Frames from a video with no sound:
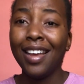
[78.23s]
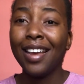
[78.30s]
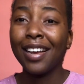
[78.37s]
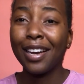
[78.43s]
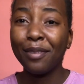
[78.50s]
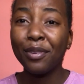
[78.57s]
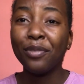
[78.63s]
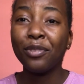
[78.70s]

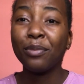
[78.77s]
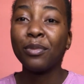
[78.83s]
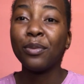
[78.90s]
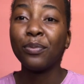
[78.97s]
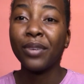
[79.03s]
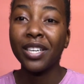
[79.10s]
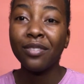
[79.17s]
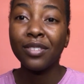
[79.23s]
coming from a
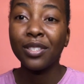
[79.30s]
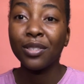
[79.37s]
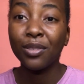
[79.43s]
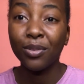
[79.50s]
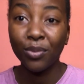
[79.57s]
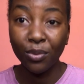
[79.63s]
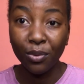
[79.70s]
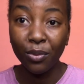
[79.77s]
private
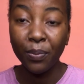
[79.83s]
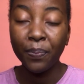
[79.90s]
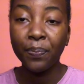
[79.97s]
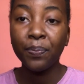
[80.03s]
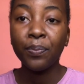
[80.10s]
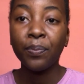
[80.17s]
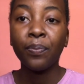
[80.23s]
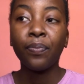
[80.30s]
school
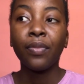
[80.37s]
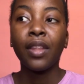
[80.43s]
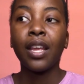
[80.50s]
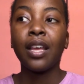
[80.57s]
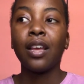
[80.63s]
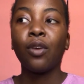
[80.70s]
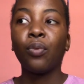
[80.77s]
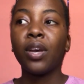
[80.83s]

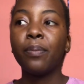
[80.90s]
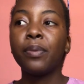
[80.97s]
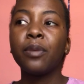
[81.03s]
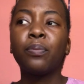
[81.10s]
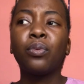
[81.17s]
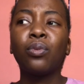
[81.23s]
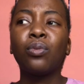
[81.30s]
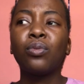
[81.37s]
where
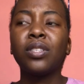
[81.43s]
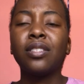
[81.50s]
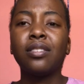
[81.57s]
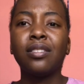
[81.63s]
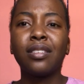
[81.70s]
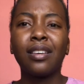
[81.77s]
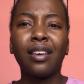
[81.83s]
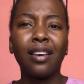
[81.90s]
people
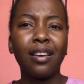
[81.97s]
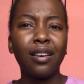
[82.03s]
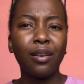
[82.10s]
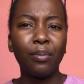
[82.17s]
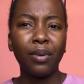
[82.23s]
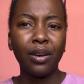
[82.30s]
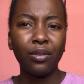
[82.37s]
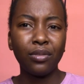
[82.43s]
would care
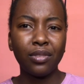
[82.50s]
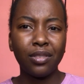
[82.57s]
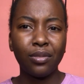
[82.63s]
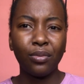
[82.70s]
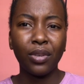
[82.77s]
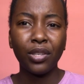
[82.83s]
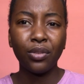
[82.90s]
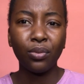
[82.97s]
about
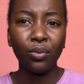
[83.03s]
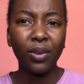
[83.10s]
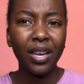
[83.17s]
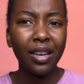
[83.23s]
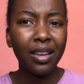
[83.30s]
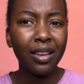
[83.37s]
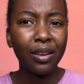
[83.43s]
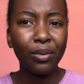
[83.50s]
what you
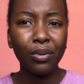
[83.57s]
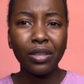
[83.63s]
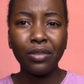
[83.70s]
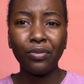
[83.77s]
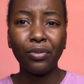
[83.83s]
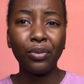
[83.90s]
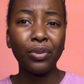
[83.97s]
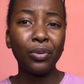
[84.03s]
wear, what
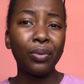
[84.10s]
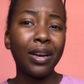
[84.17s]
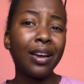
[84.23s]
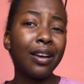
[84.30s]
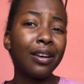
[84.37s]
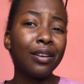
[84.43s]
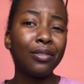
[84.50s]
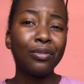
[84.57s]
phone you
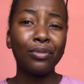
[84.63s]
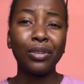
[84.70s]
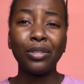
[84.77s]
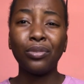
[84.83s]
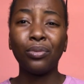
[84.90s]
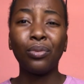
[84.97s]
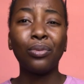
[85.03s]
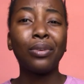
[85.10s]
have, what
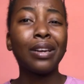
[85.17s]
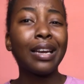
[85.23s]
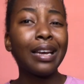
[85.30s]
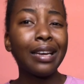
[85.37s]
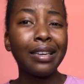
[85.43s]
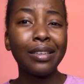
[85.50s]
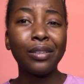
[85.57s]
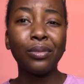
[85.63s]
you look
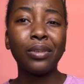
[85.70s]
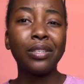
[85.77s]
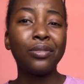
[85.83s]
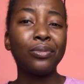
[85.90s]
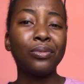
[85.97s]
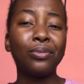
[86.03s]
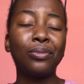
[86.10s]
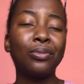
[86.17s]
like, what
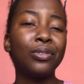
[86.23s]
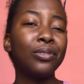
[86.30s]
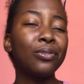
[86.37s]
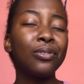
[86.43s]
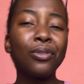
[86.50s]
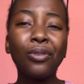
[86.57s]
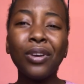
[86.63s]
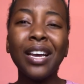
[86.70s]

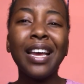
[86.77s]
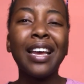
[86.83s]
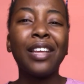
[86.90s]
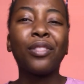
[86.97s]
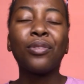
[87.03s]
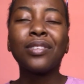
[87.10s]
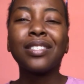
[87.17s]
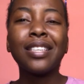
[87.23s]

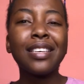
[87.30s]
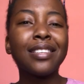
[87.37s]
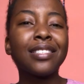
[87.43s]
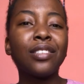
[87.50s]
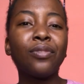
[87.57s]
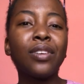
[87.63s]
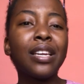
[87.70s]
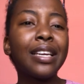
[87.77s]
those things.
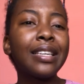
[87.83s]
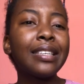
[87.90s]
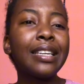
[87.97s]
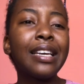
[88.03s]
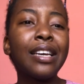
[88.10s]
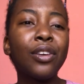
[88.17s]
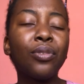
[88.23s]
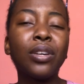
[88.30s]
Civilian
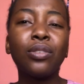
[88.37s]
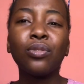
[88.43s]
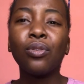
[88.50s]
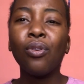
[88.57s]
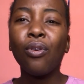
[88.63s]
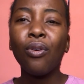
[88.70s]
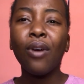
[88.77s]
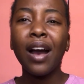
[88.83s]
day, you want to
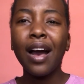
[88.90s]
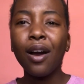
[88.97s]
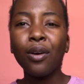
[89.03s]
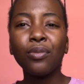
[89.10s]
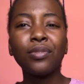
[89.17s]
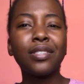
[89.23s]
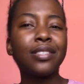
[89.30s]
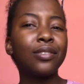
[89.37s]
go
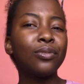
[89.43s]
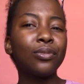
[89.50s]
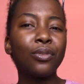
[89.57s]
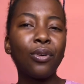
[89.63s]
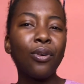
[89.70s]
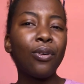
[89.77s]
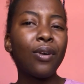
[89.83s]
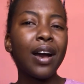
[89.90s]
out, you
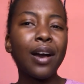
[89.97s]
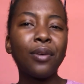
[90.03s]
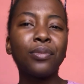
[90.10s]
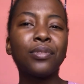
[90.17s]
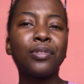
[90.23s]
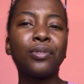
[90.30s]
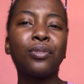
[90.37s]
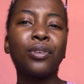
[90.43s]

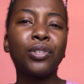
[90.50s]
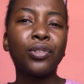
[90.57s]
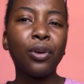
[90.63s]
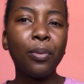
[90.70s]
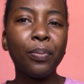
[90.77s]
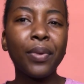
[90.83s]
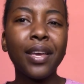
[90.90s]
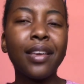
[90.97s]
go
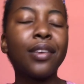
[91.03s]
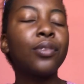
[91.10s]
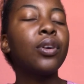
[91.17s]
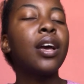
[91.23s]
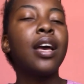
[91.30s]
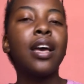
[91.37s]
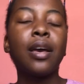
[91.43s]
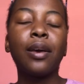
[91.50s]
shopping.
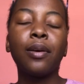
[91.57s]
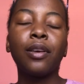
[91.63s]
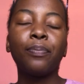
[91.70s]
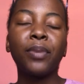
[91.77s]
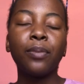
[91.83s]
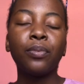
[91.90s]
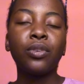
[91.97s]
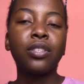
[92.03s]

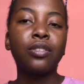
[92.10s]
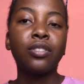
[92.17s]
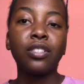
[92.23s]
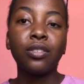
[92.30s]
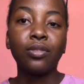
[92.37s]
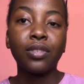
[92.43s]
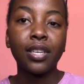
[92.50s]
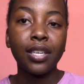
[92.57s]
People in uni
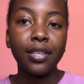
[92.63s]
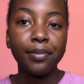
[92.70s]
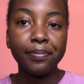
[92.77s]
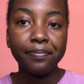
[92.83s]
don't care.